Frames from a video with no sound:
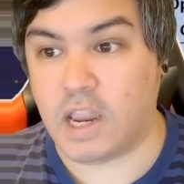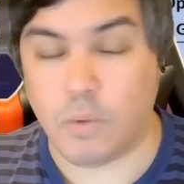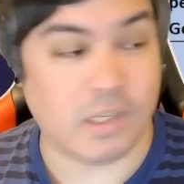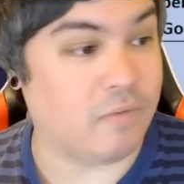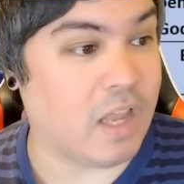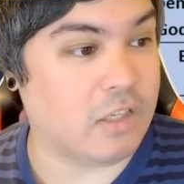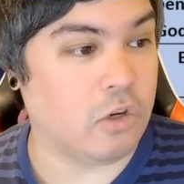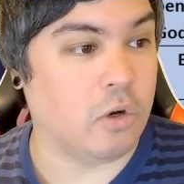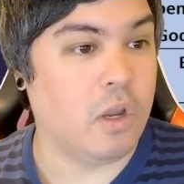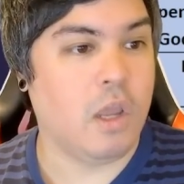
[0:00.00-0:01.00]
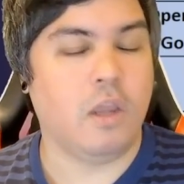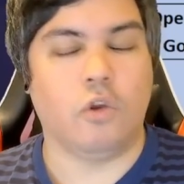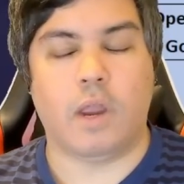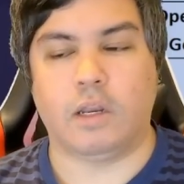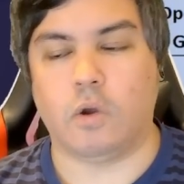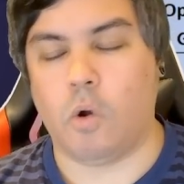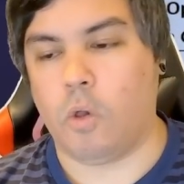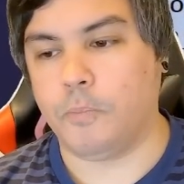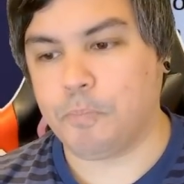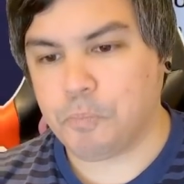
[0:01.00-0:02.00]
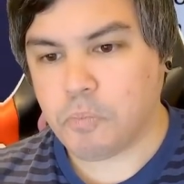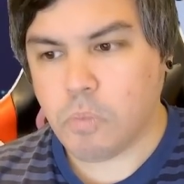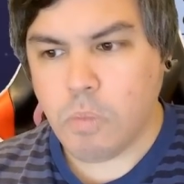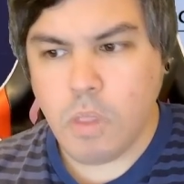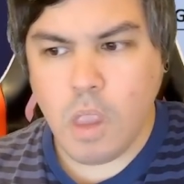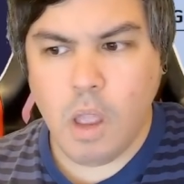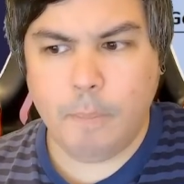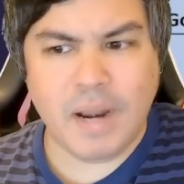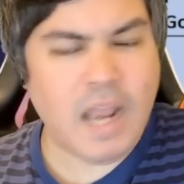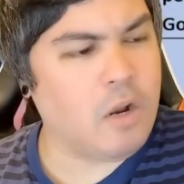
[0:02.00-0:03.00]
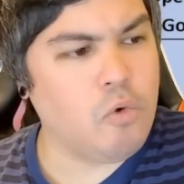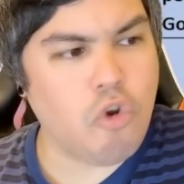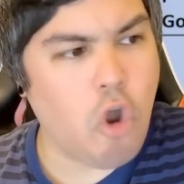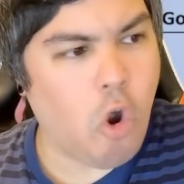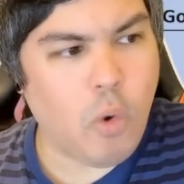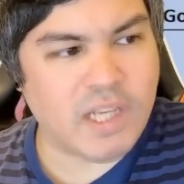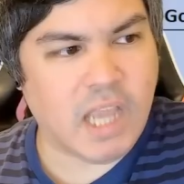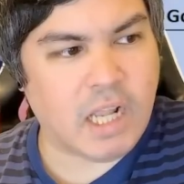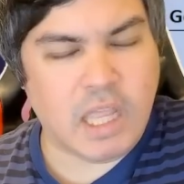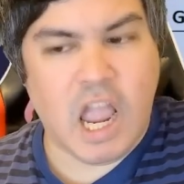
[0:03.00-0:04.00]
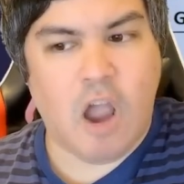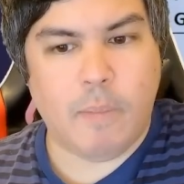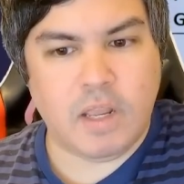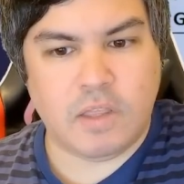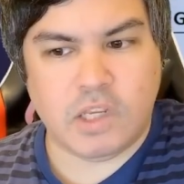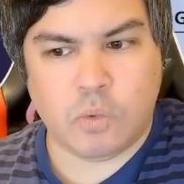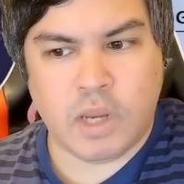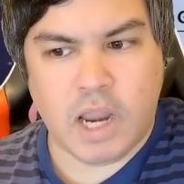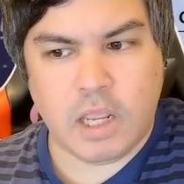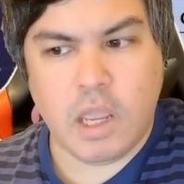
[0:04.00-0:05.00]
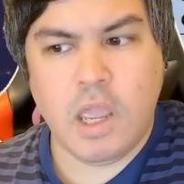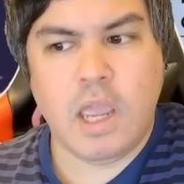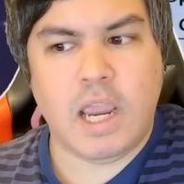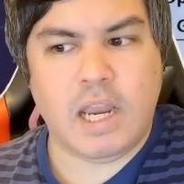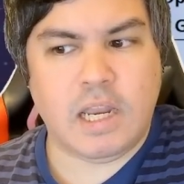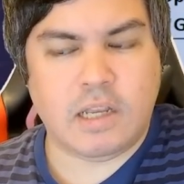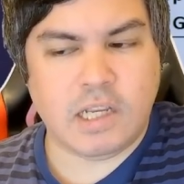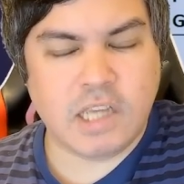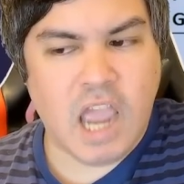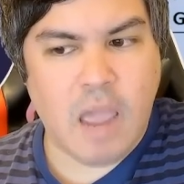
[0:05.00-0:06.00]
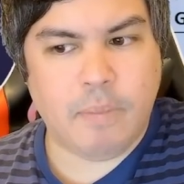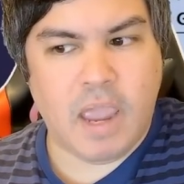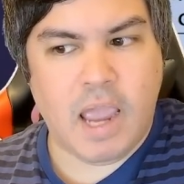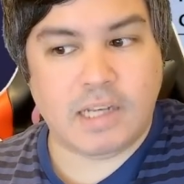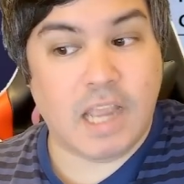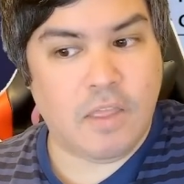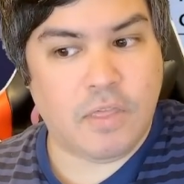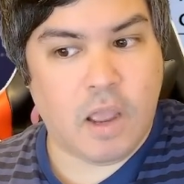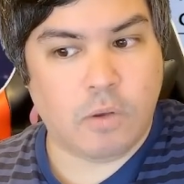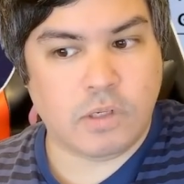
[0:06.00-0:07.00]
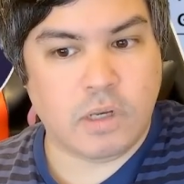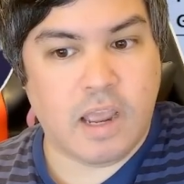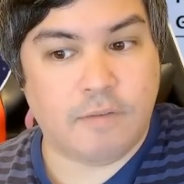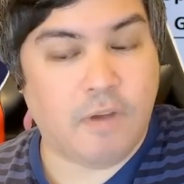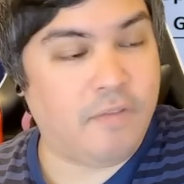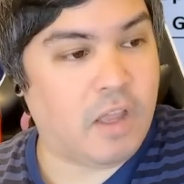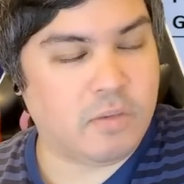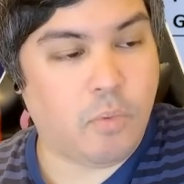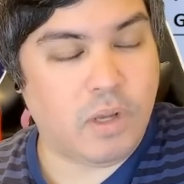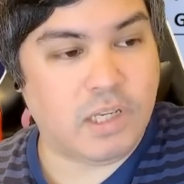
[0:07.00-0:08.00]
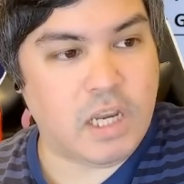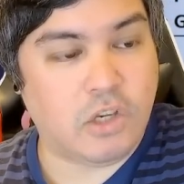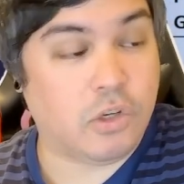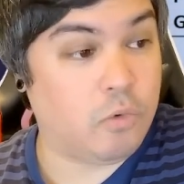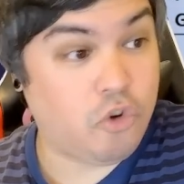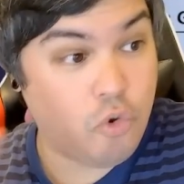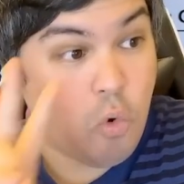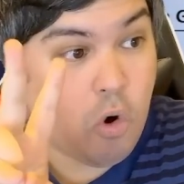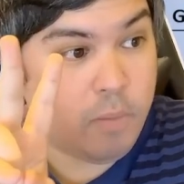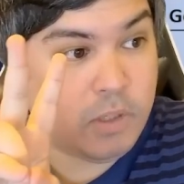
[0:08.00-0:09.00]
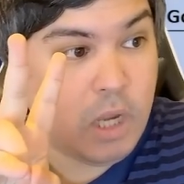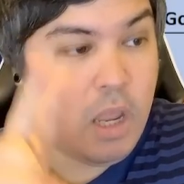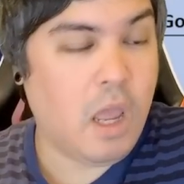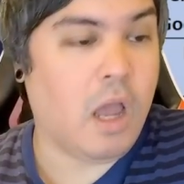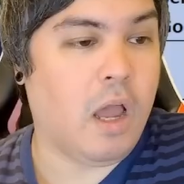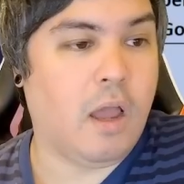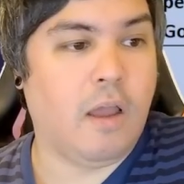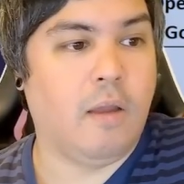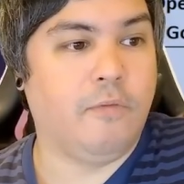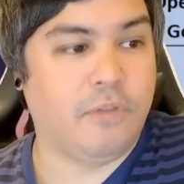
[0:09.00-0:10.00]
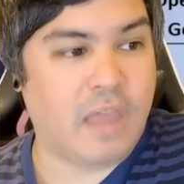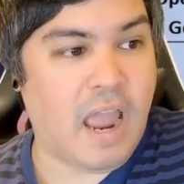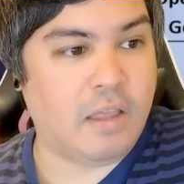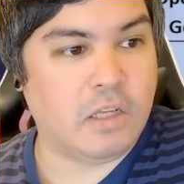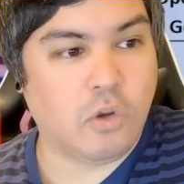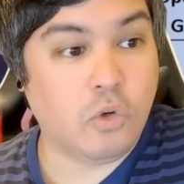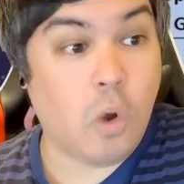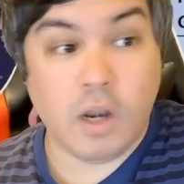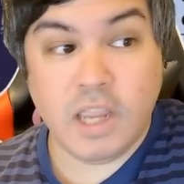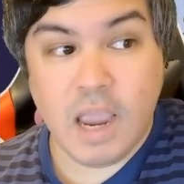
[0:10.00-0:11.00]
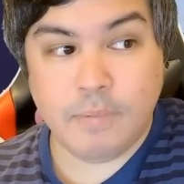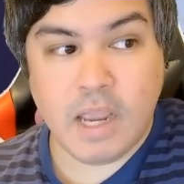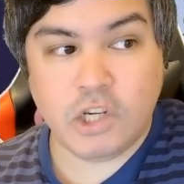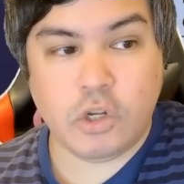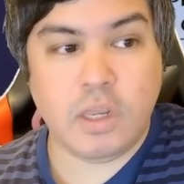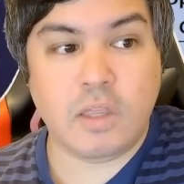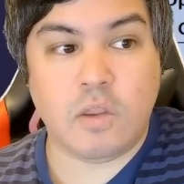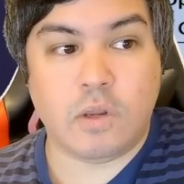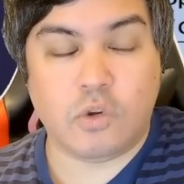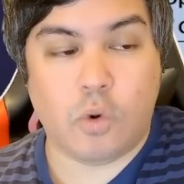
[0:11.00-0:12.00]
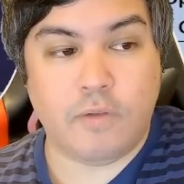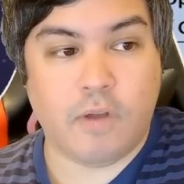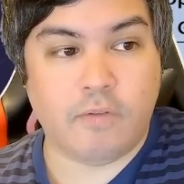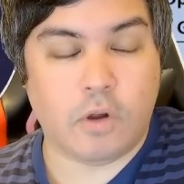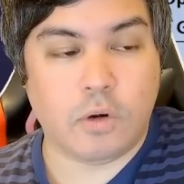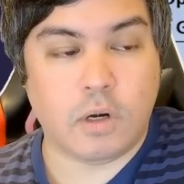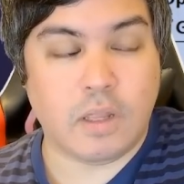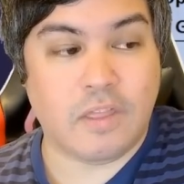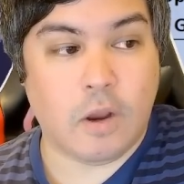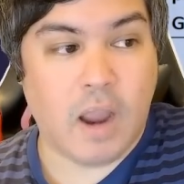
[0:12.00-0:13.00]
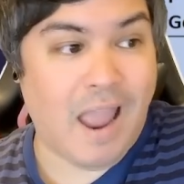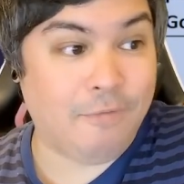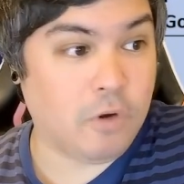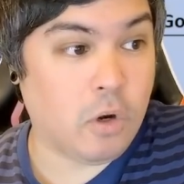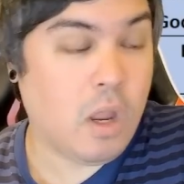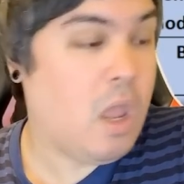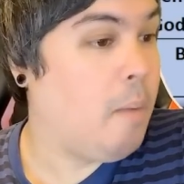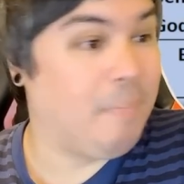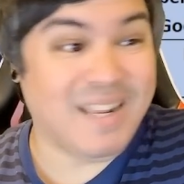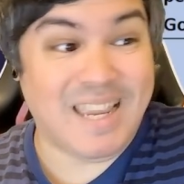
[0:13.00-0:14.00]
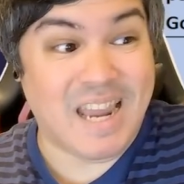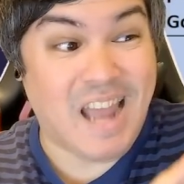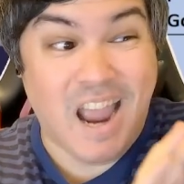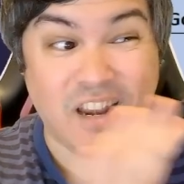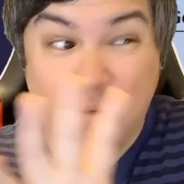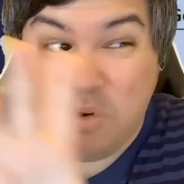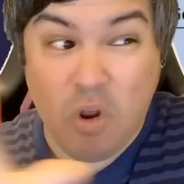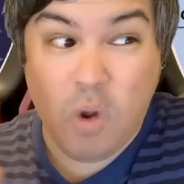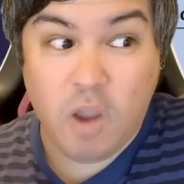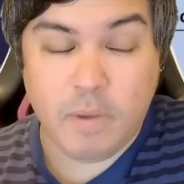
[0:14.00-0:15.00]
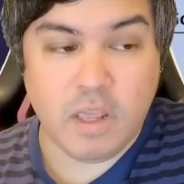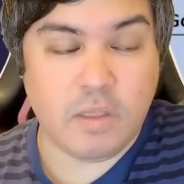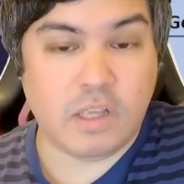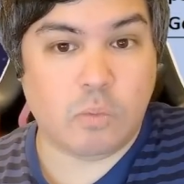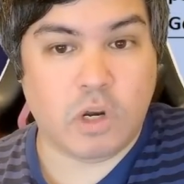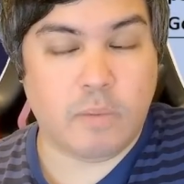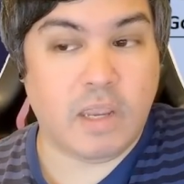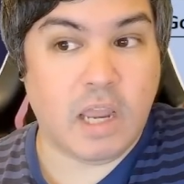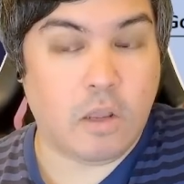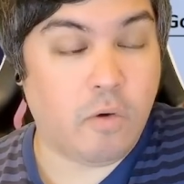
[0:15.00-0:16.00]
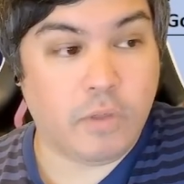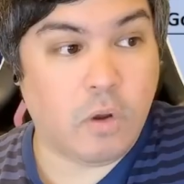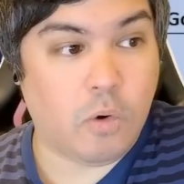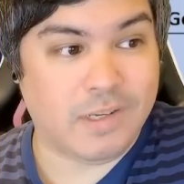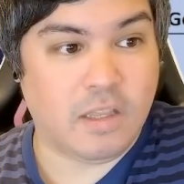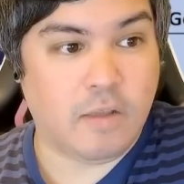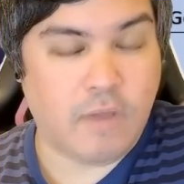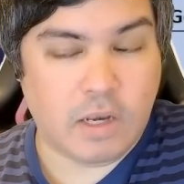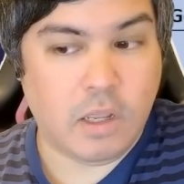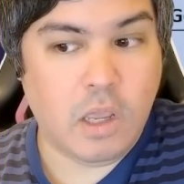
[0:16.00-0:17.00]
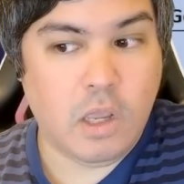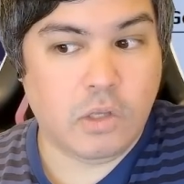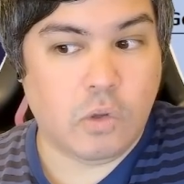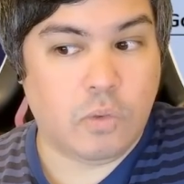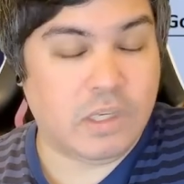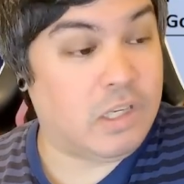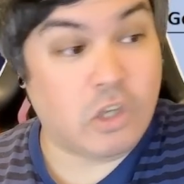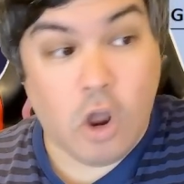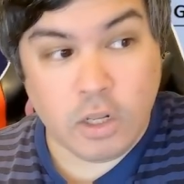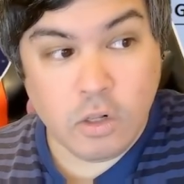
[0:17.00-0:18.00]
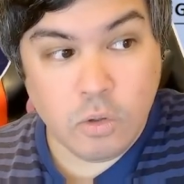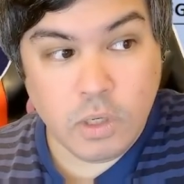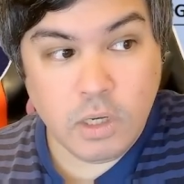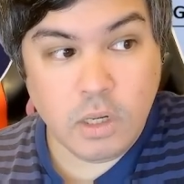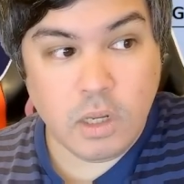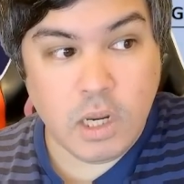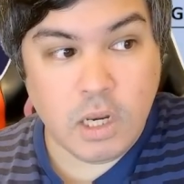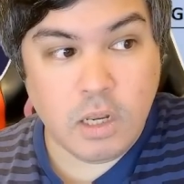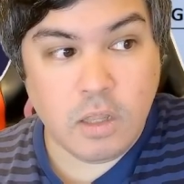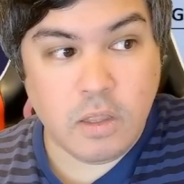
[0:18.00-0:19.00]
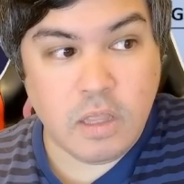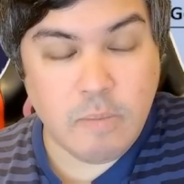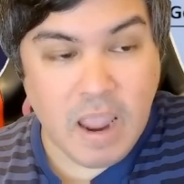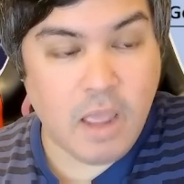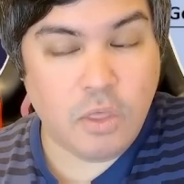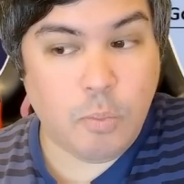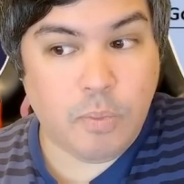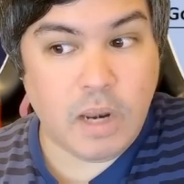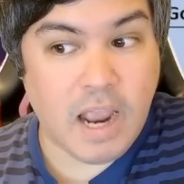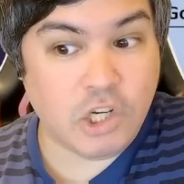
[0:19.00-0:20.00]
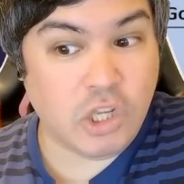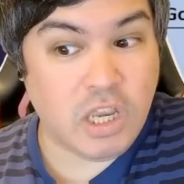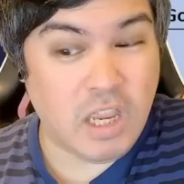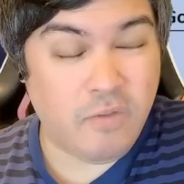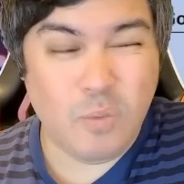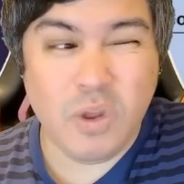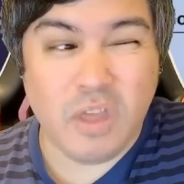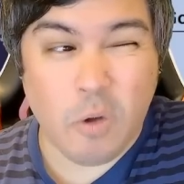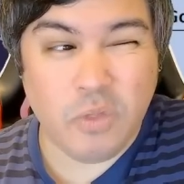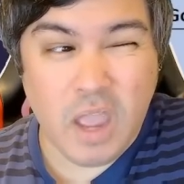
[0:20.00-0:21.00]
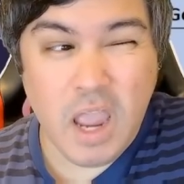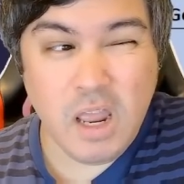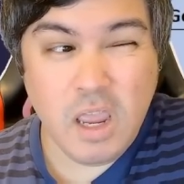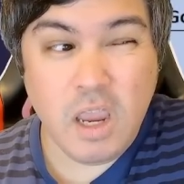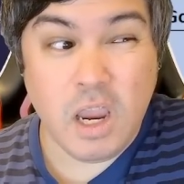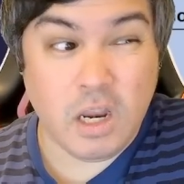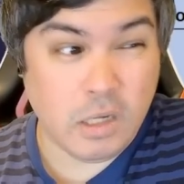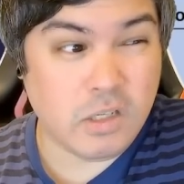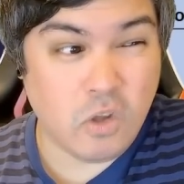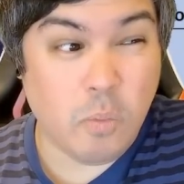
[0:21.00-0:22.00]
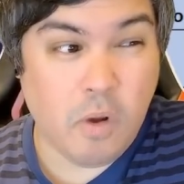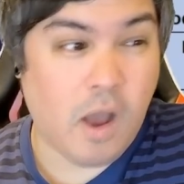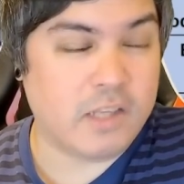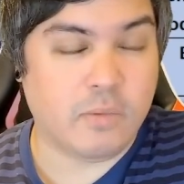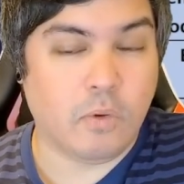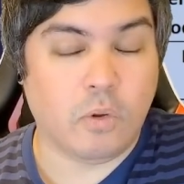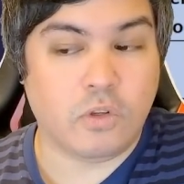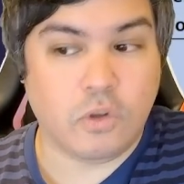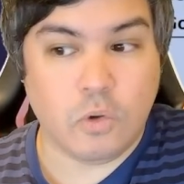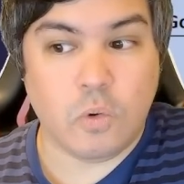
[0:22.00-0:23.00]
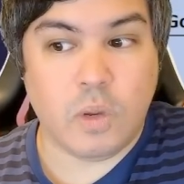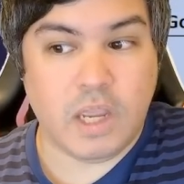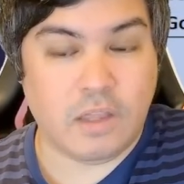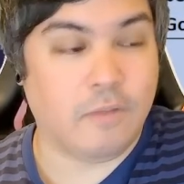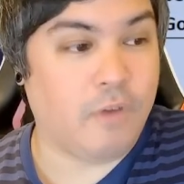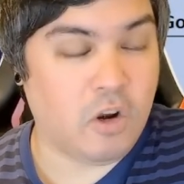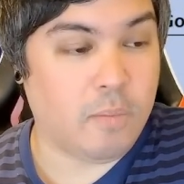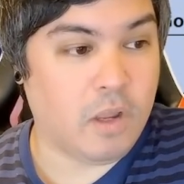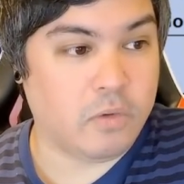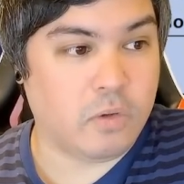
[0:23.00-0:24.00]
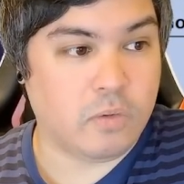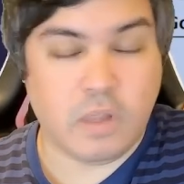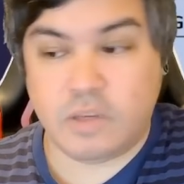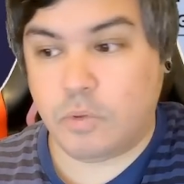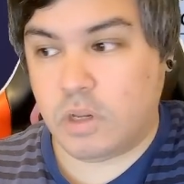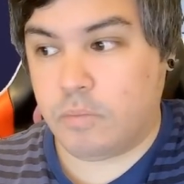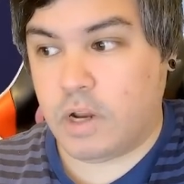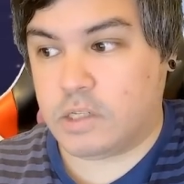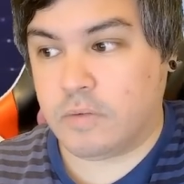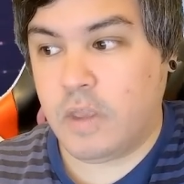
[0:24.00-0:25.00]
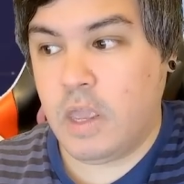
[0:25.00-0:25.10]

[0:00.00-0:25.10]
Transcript: anyways, if that's your, your end goal but I don't know exactly how many of these we're getting. It, it does cap at 10,000 at 5,000 points each, so two orbs. Uh, for that. It's also uncapped, actually, that you get 2,500 thereafter. But again, I don't know how many of these we're going to be getting over the course of the event. So this is not included in the math, but actually, even without that, it is still possible to hit the final milestone. So that's pretty impressive.